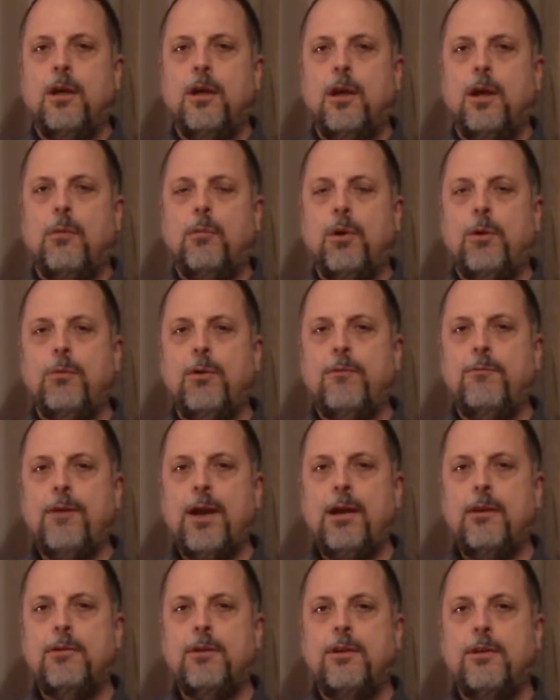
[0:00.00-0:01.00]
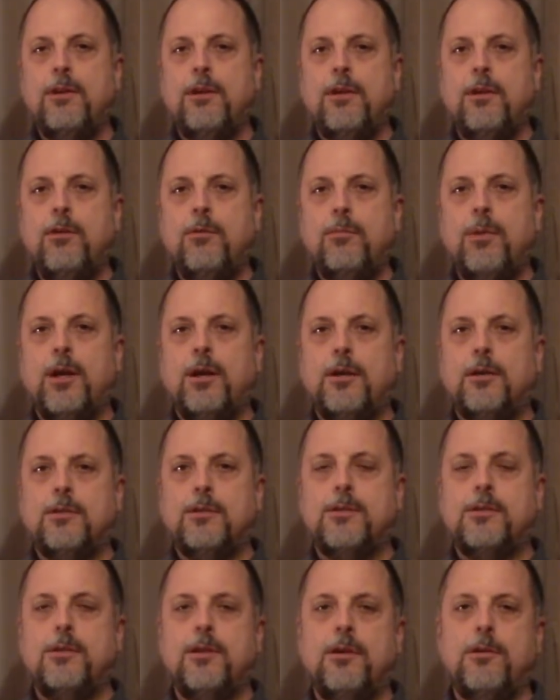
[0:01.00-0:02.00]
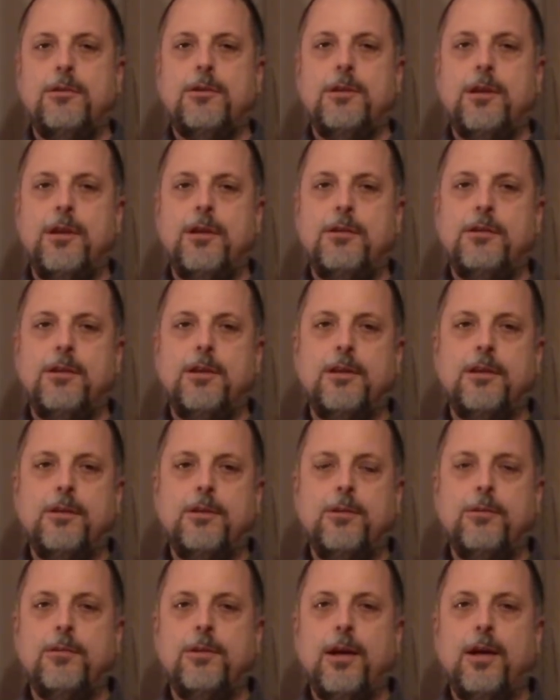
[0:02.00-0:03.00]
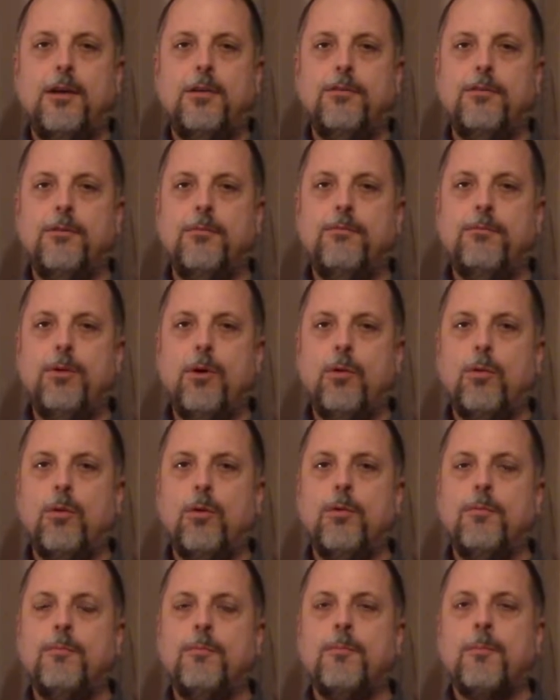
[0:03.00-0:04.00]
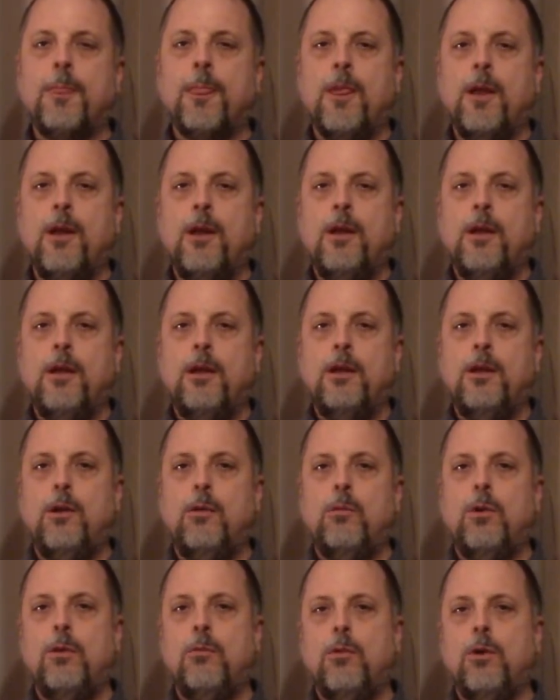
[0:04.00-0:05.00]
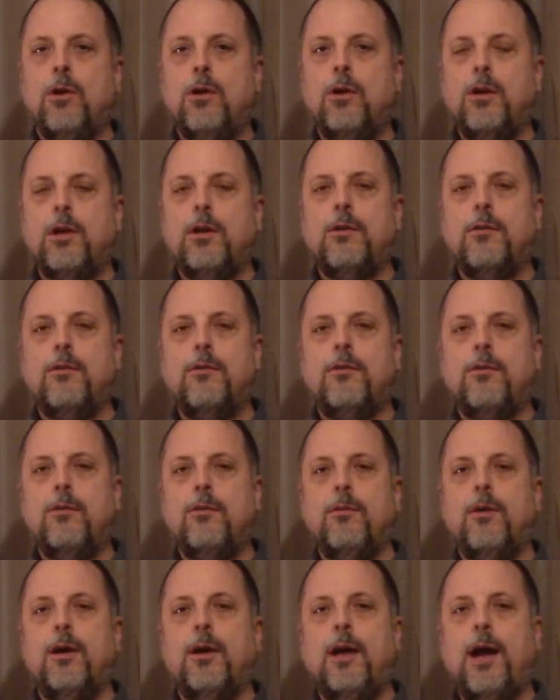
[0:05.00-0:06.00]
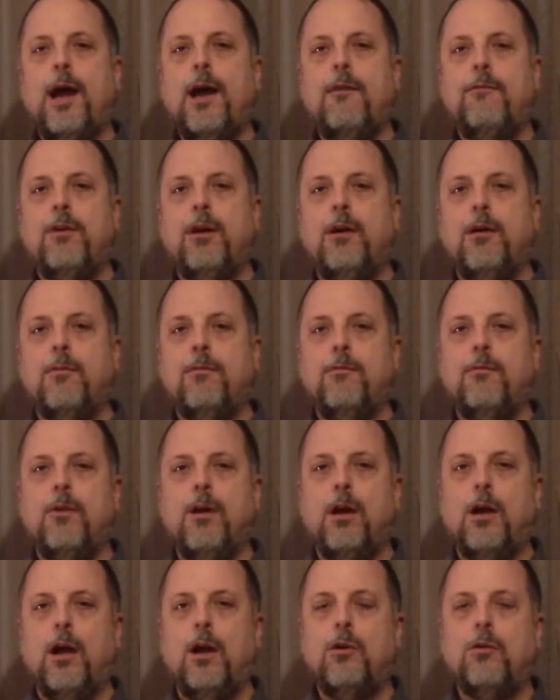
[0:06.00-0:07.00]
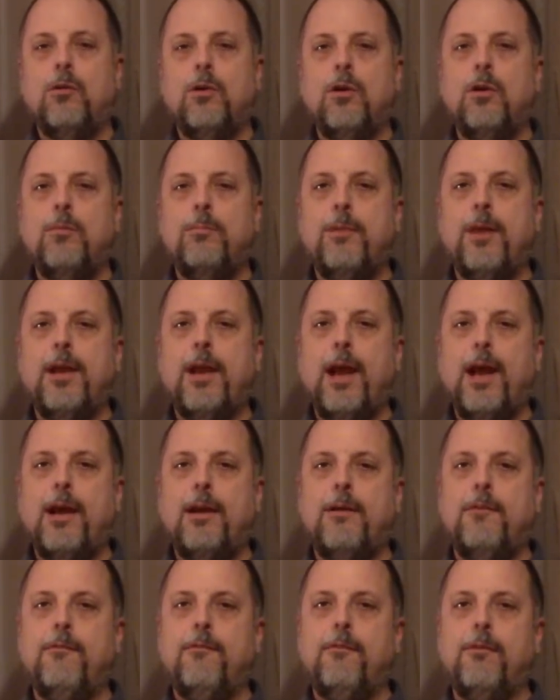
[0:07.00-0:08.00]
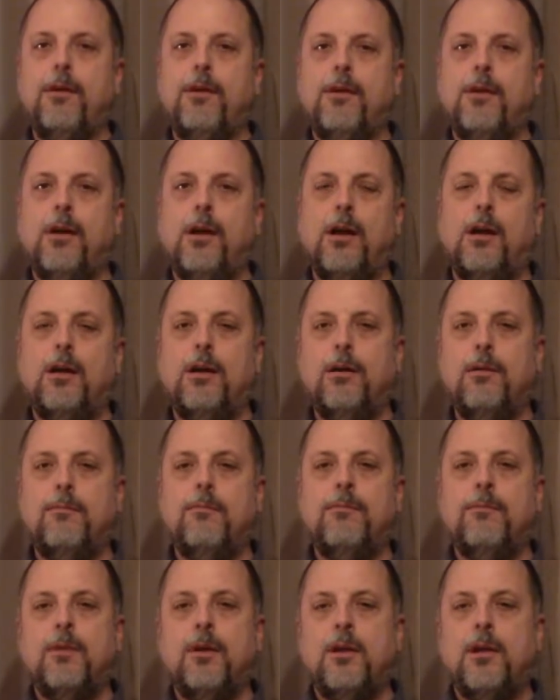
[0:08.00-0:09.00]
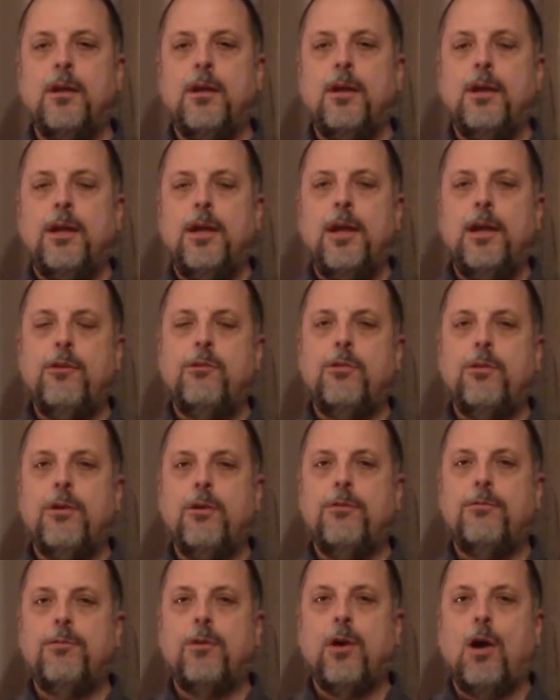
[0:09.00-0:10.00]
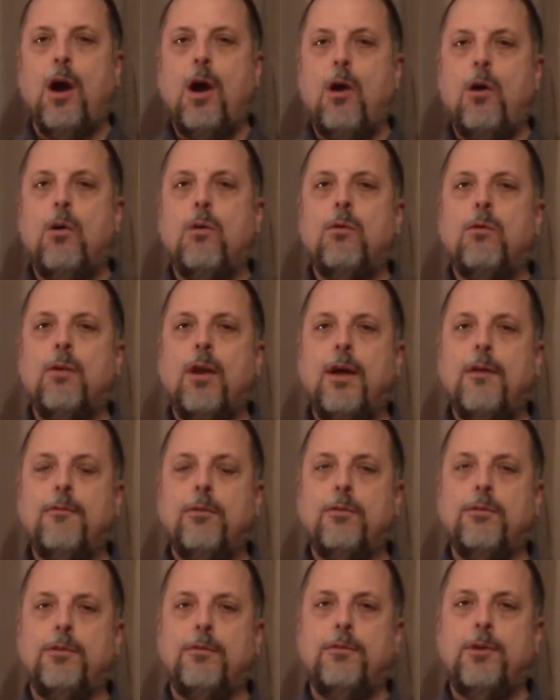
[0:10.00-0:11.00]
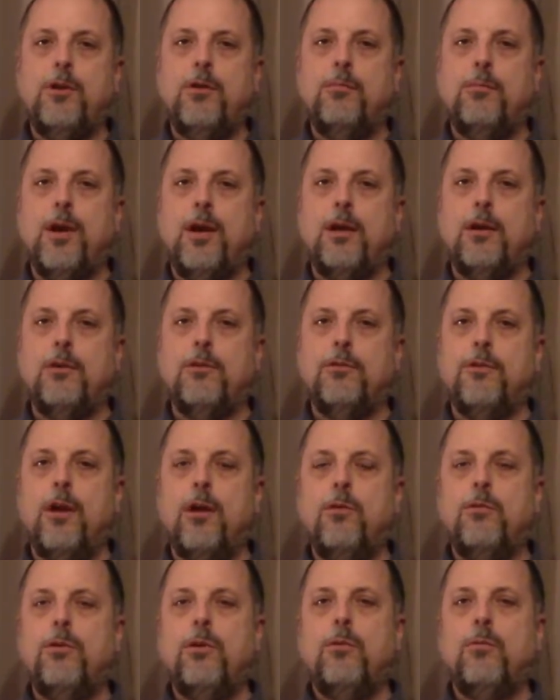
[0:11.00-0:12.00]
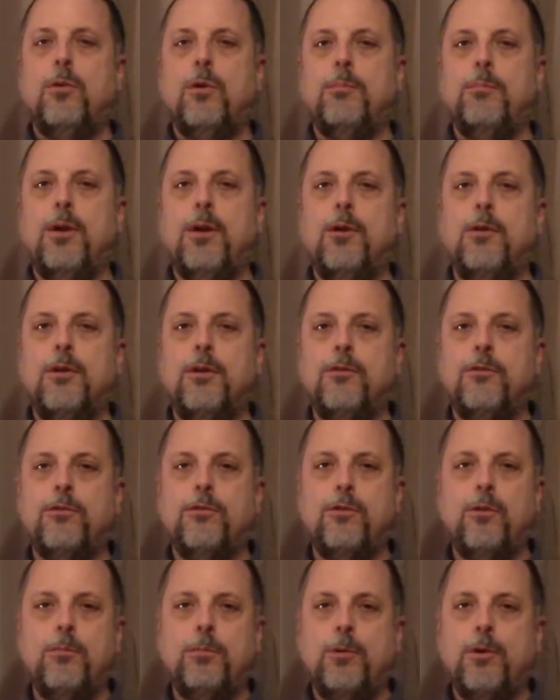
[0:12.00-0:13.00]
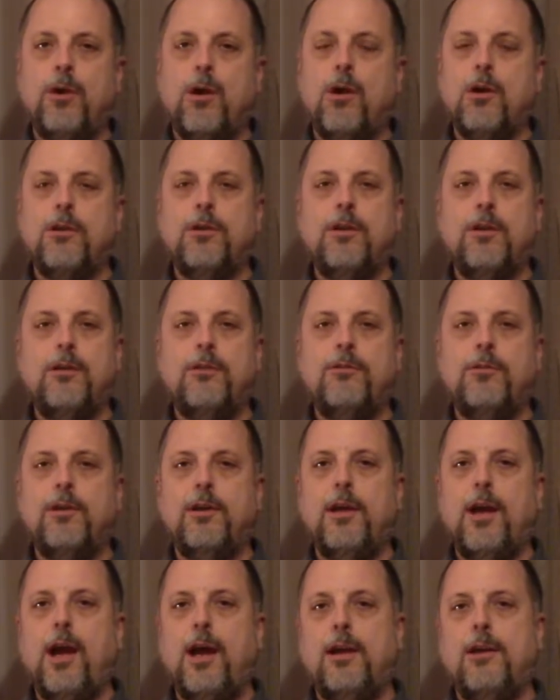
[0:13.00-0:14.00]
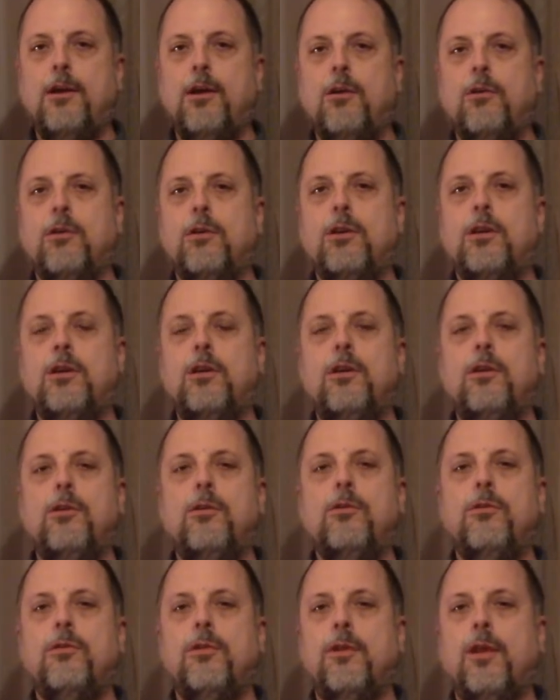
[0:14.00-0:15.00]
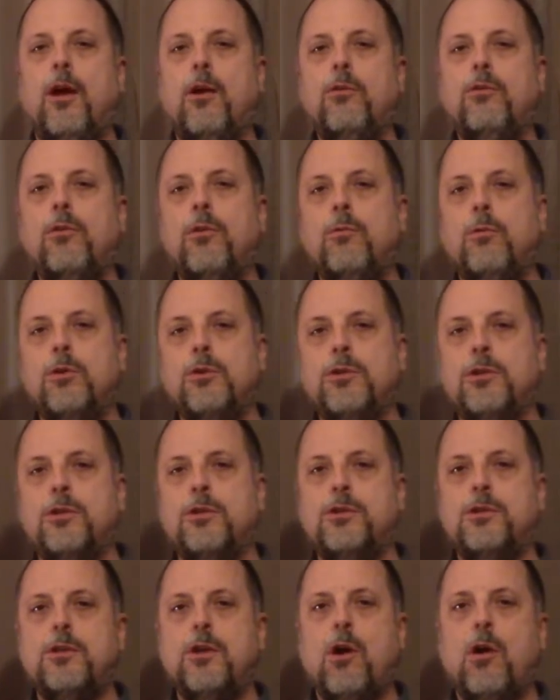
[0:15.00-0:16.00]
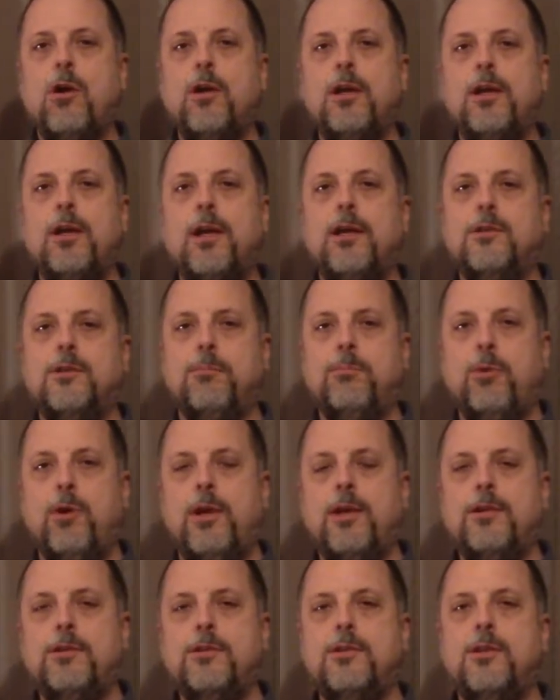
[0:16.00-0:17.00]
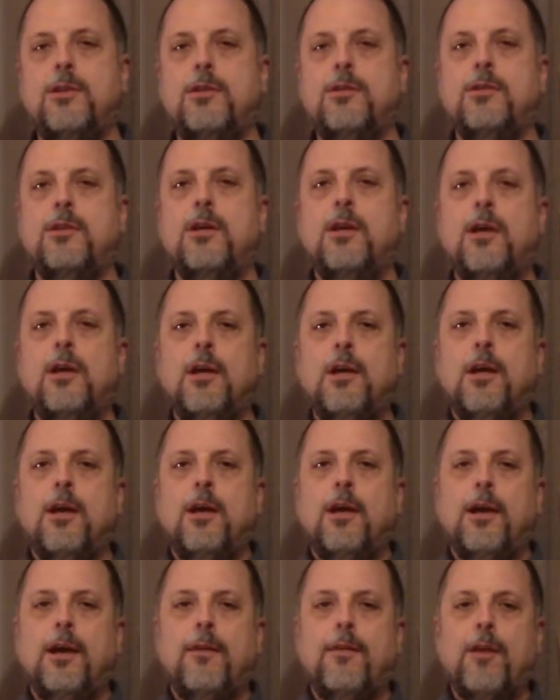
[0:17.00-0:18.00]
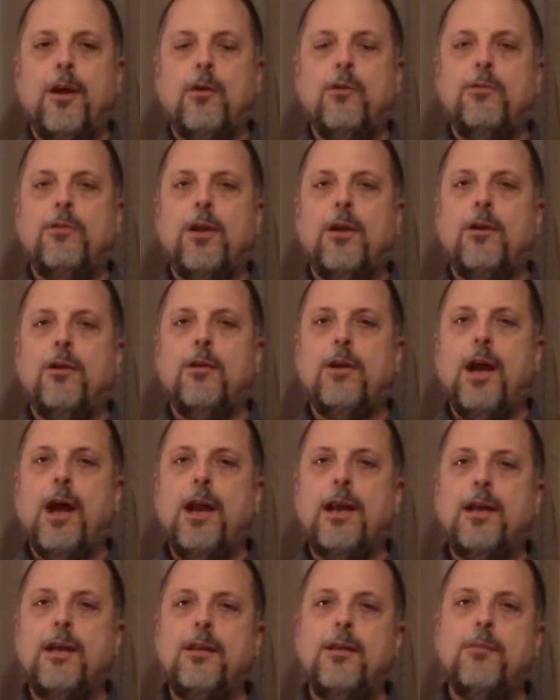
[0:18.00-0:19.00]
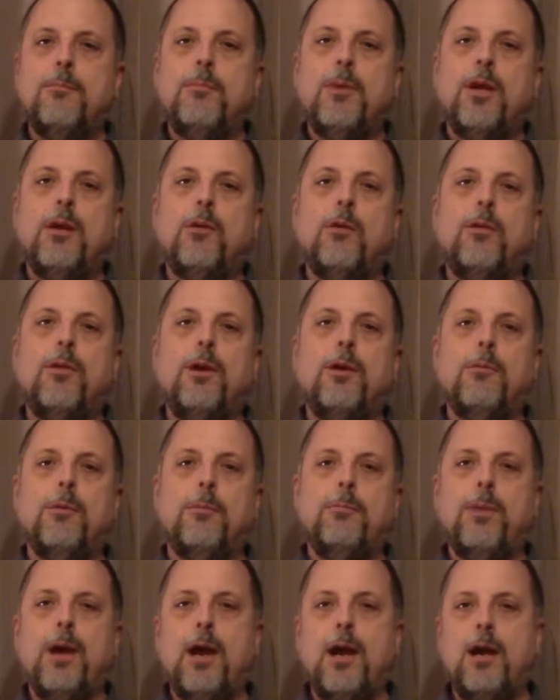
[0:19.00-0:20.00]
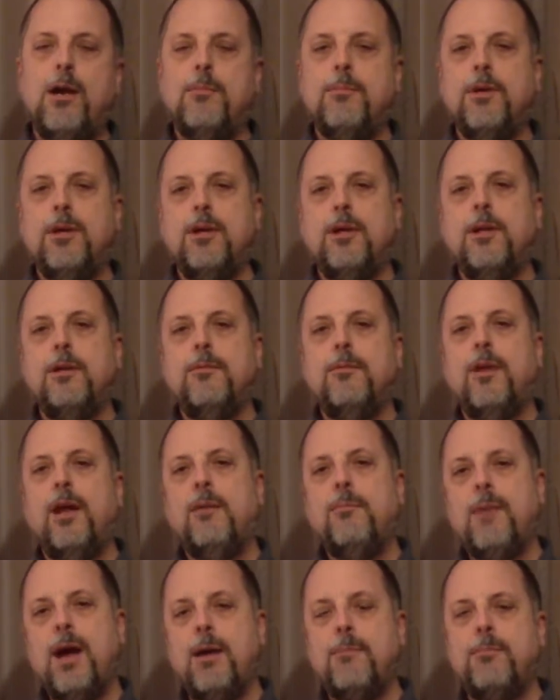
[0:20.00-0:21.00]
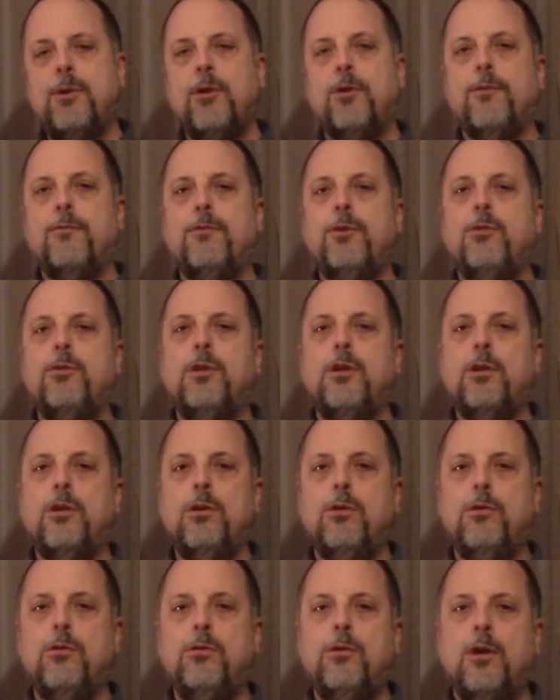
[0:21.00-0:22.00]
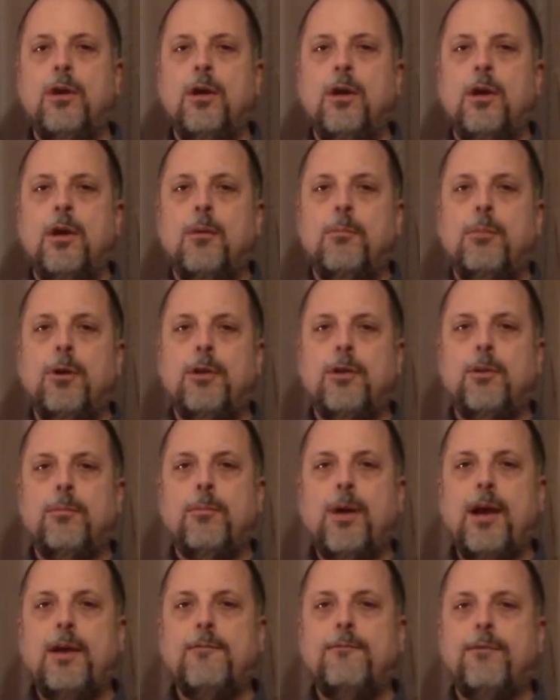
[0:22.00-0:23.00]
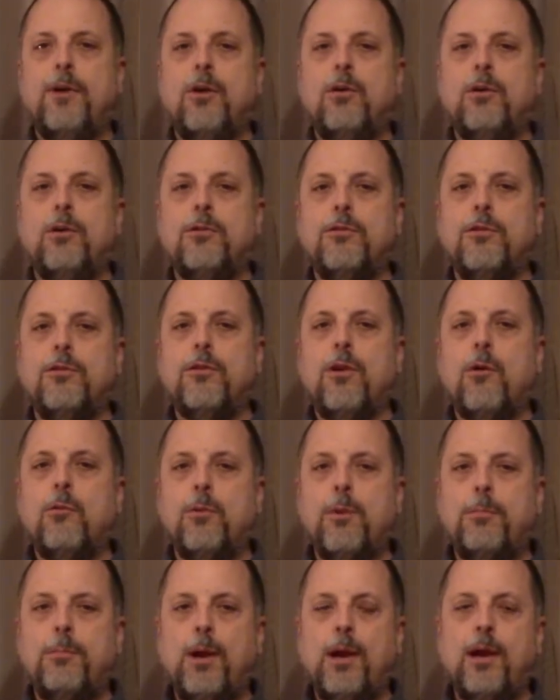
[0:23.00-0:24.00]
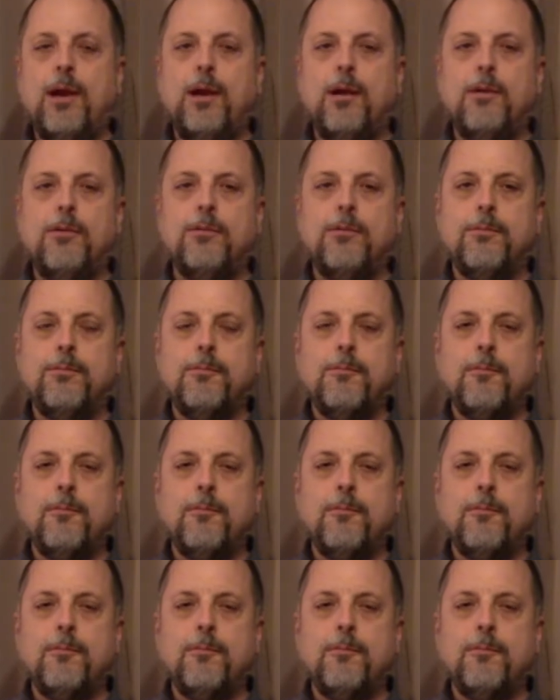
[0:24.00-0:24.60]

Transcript: And when we founded the CueMakers Association in 2004, you know, we were looking to have a group that had entries for all levels of CueMakers. Those who were building super artistic high dollar cues, and those who were just starting as apprentices, and those that are kind of in the middle. They're repairmen and they might build a few cues, but their main focus is on repairs.